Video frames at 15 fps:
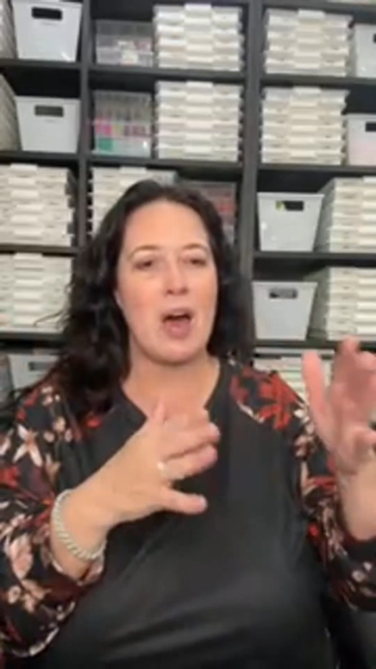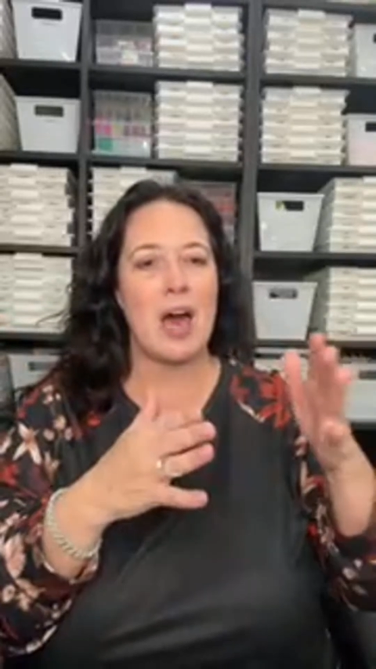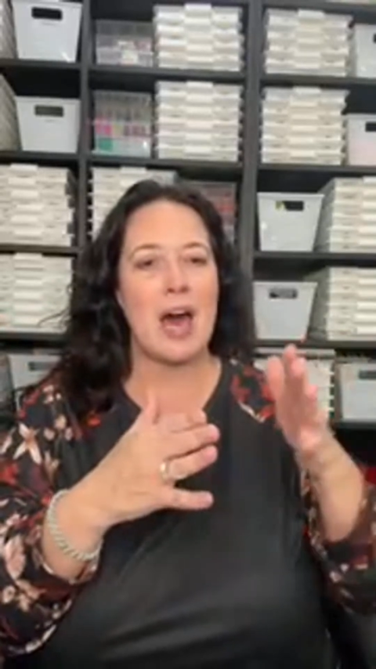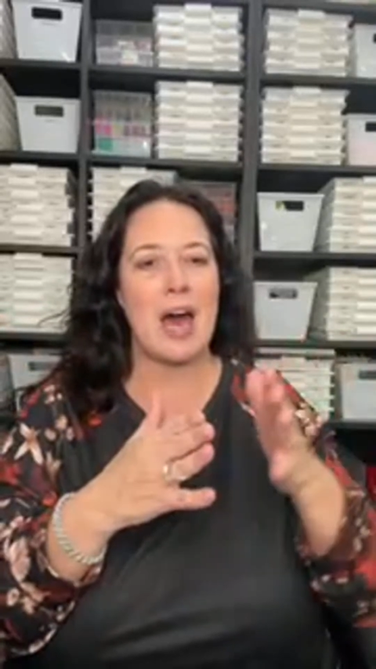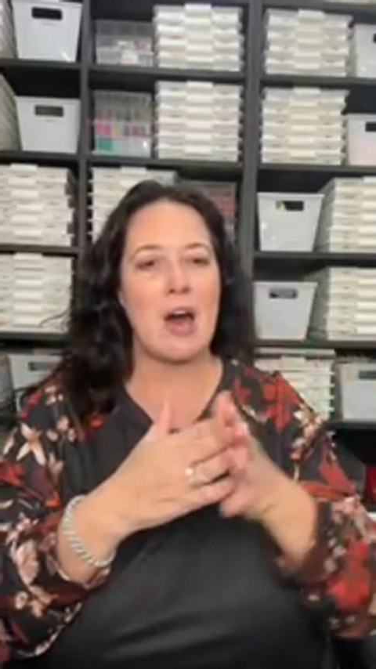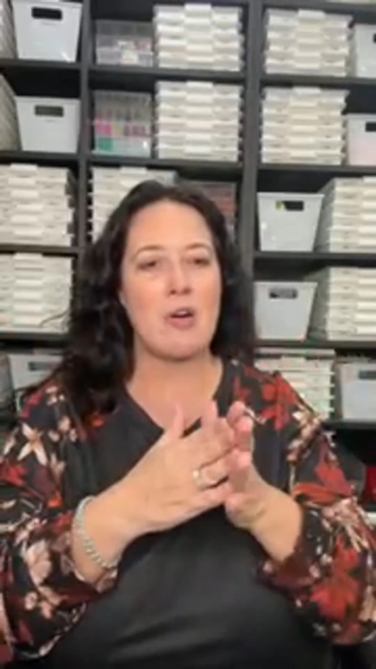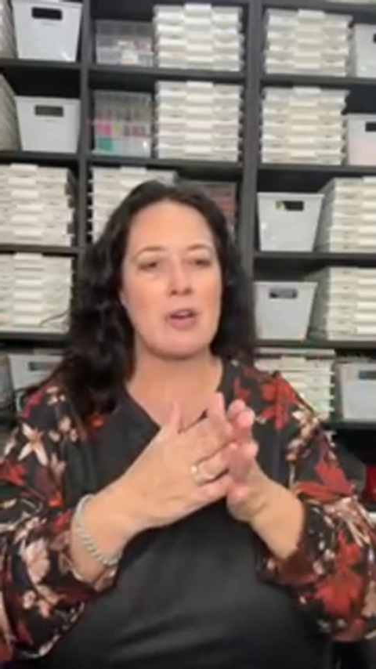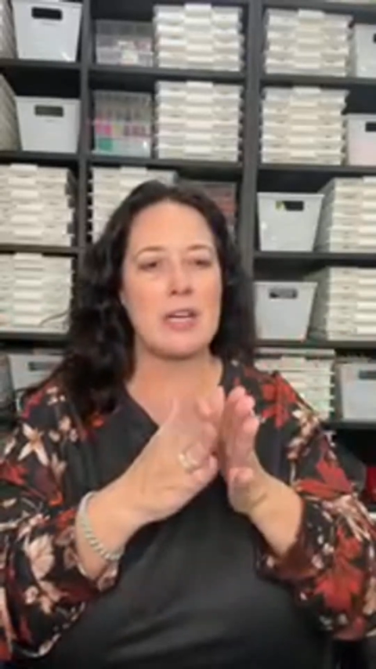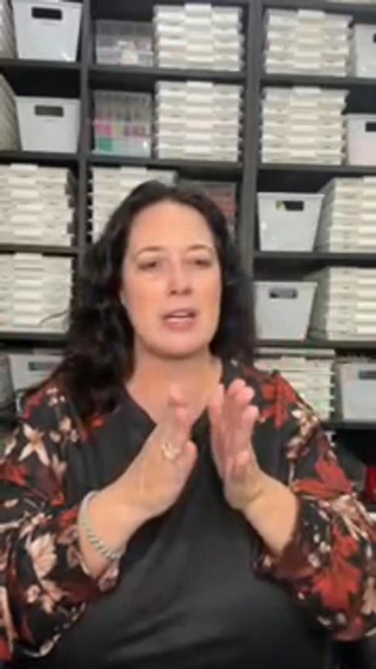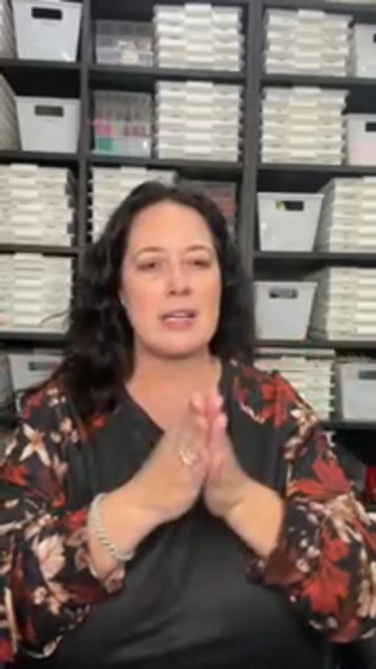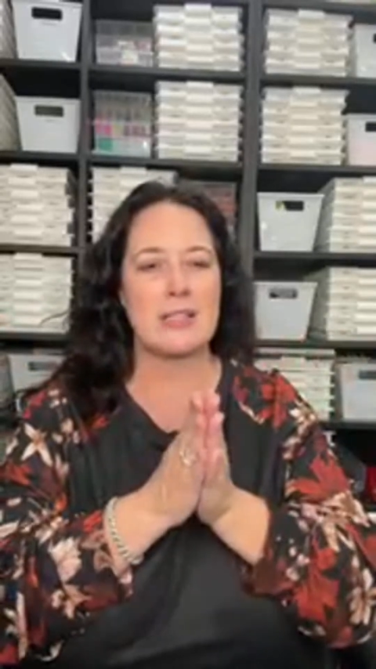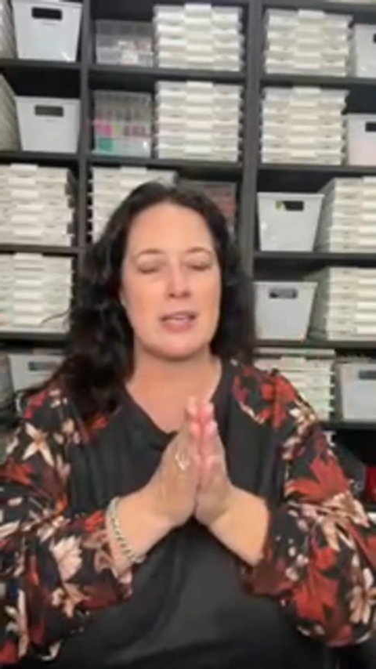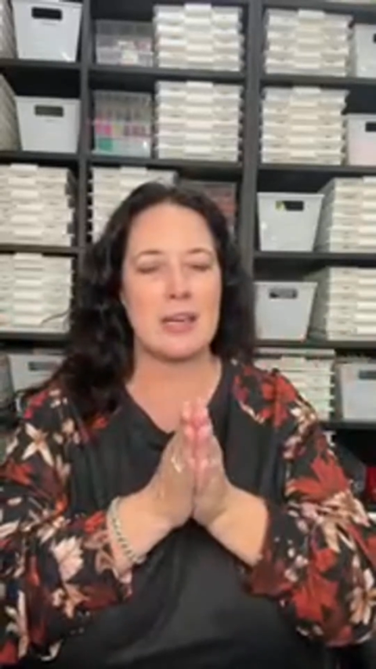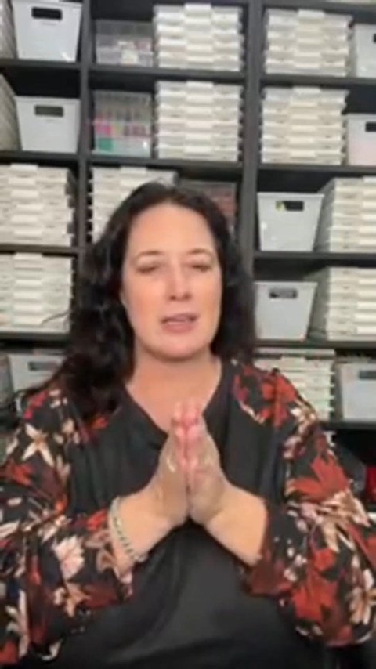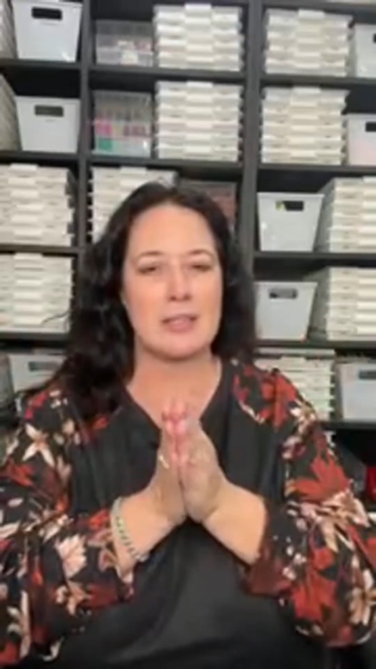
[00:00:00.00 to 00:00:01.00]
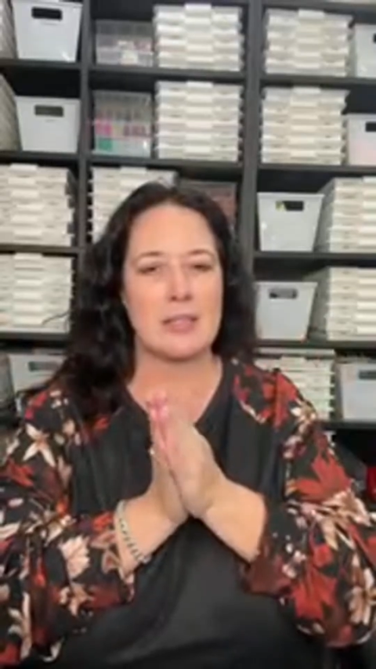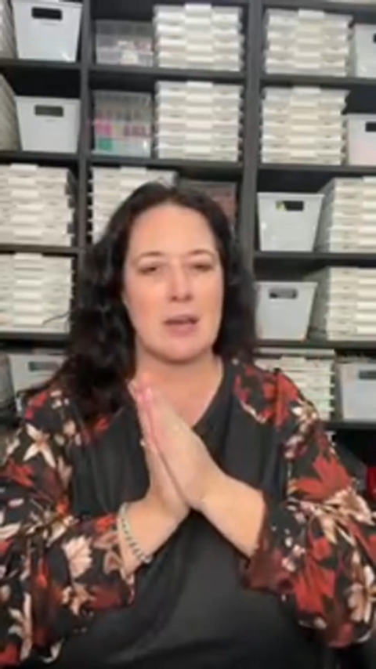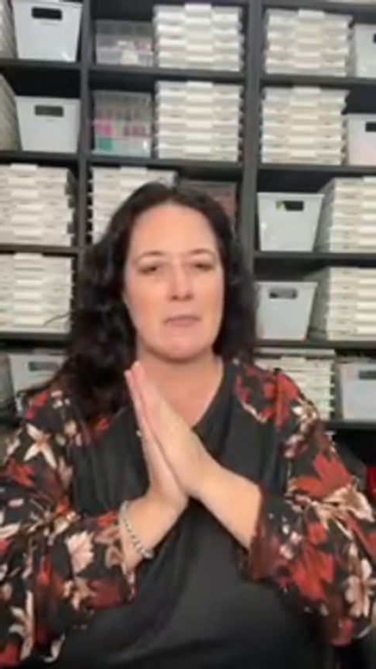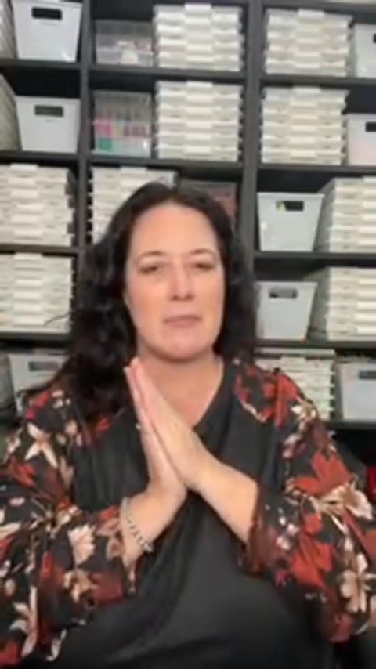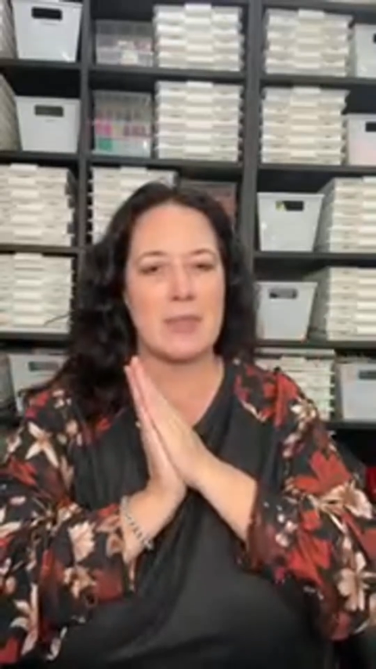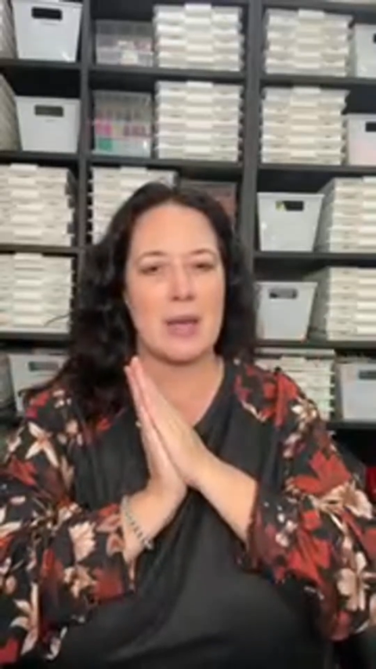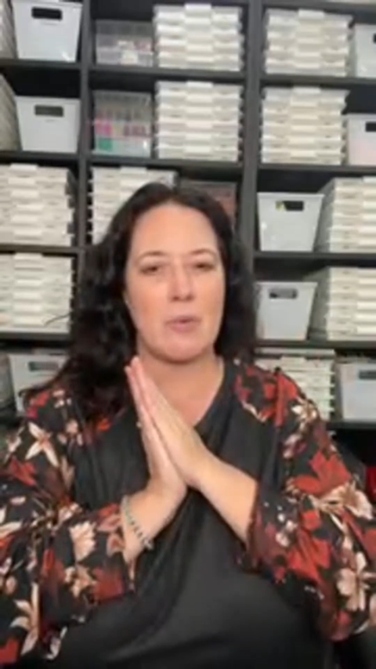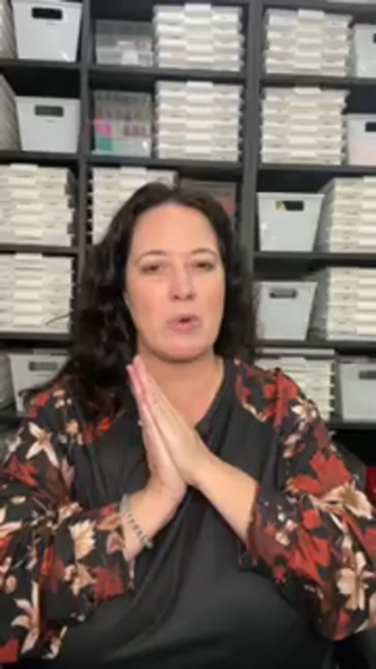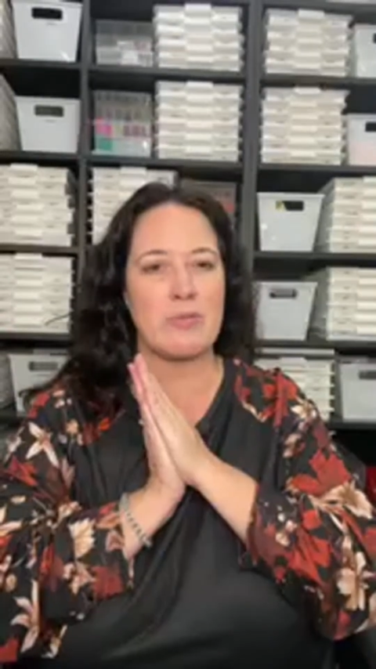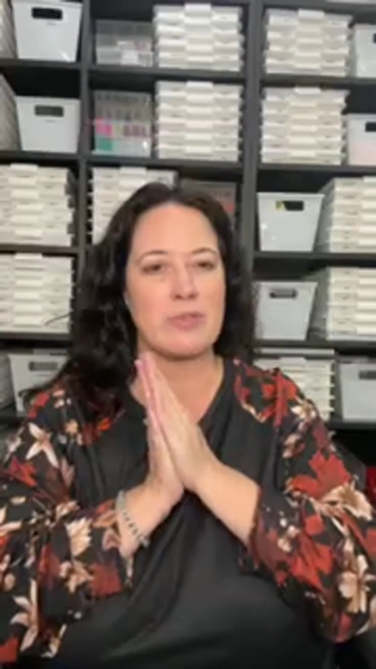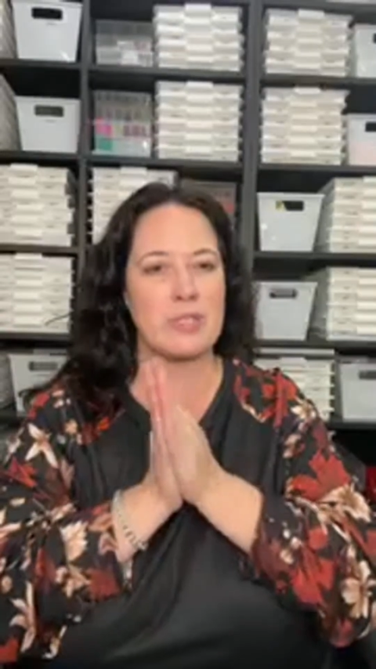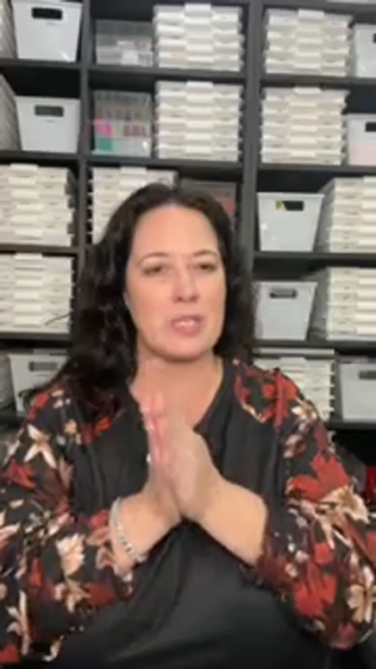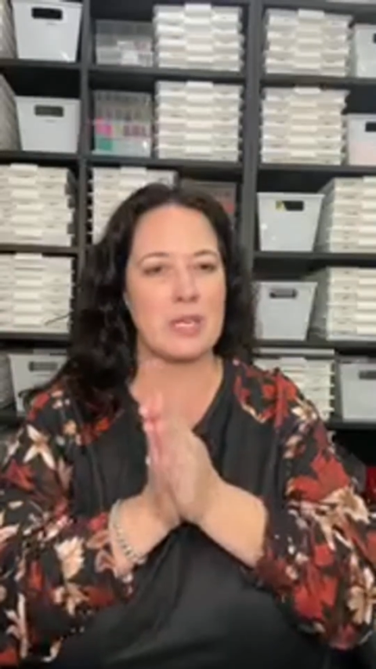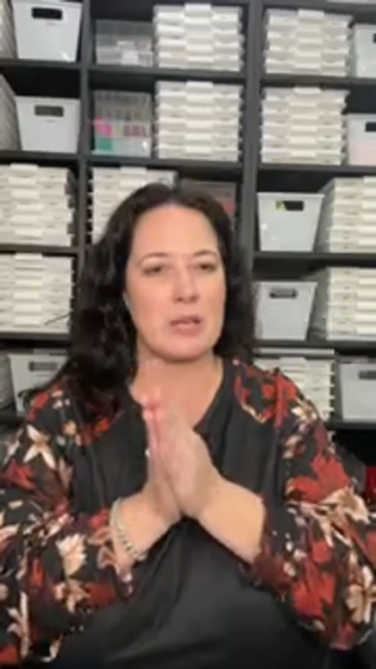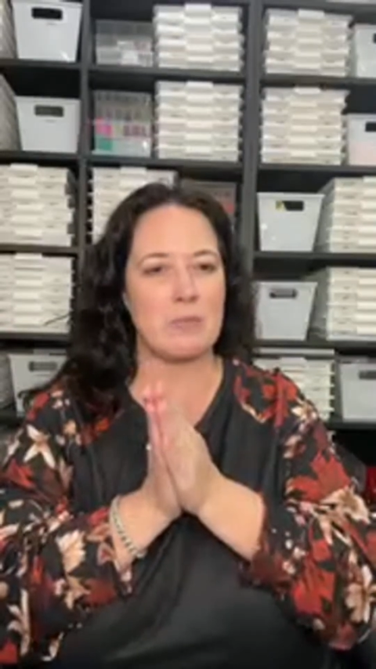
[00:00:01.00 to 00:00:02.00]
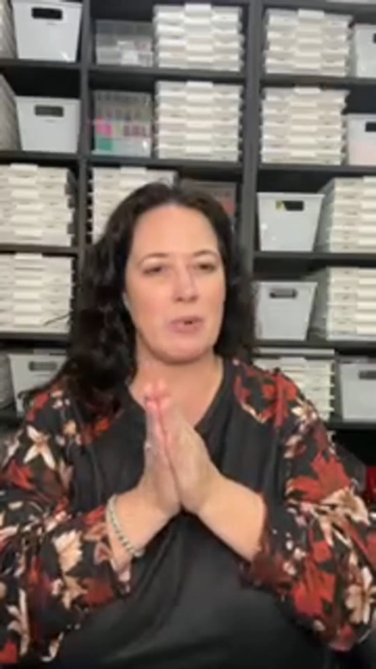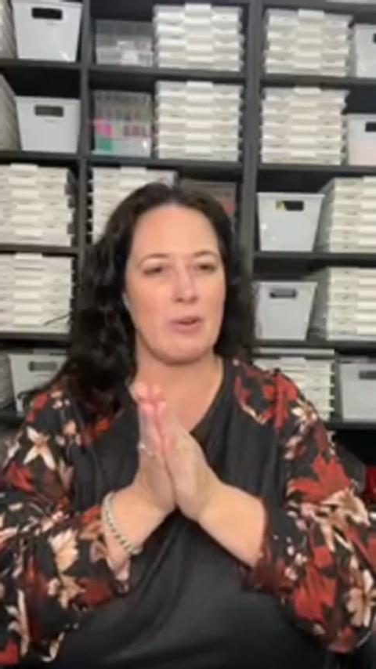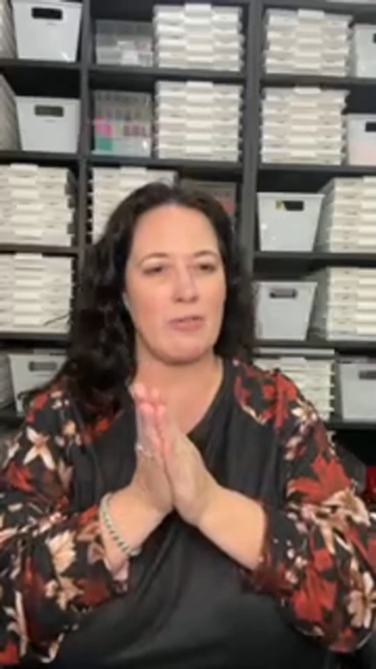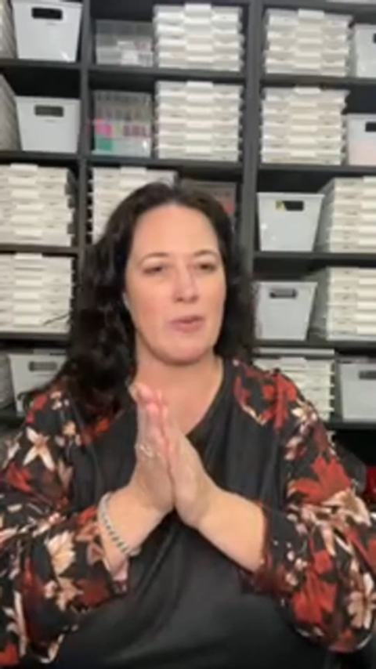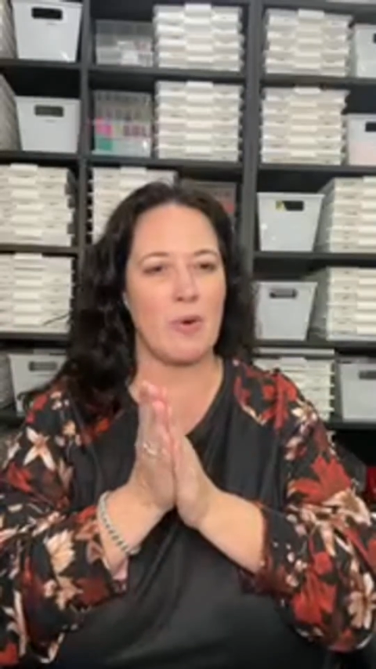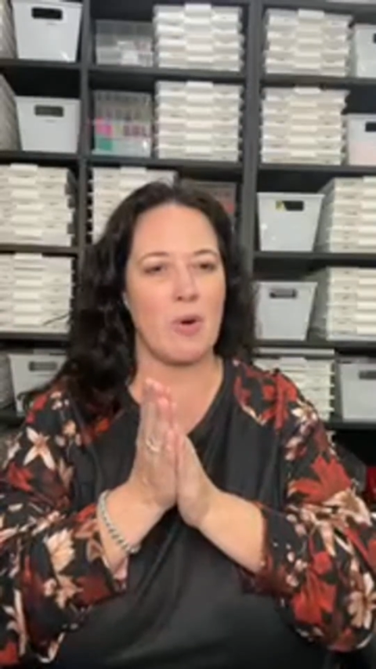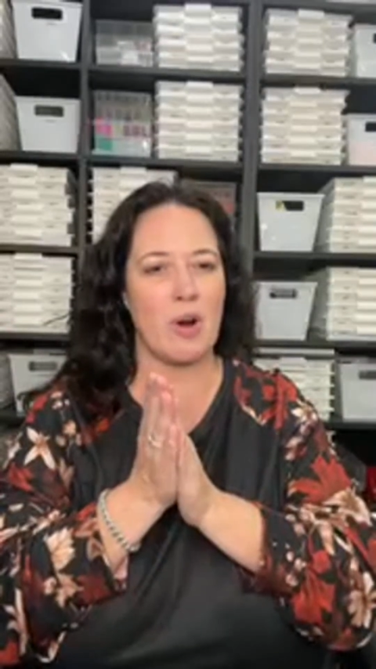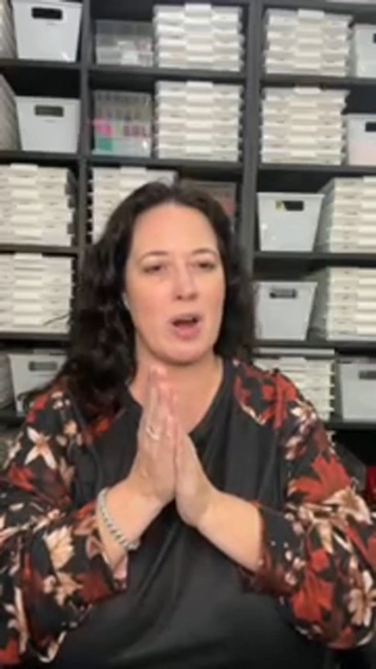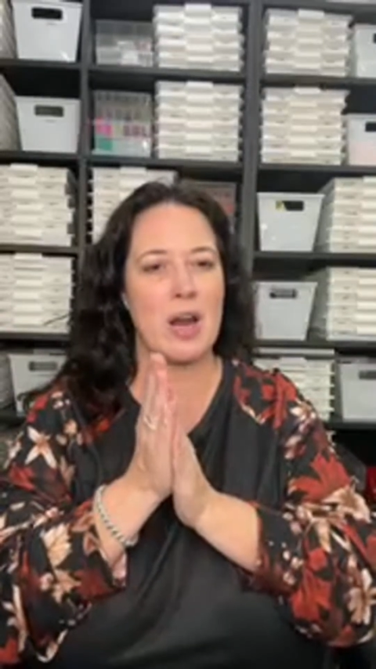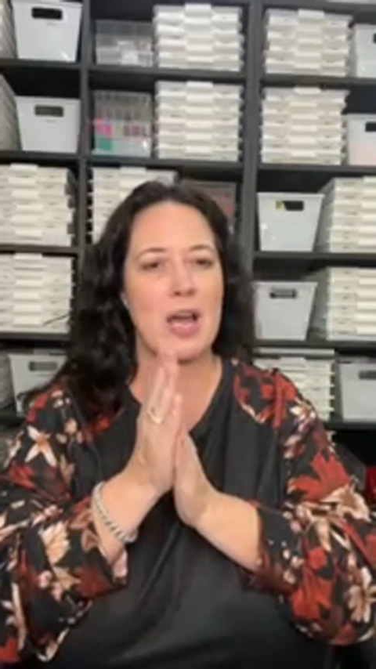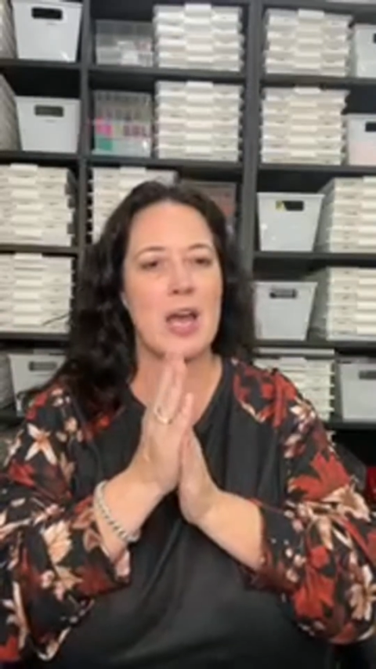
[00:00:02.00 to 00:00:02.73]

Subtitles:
how can I take something that we've seen before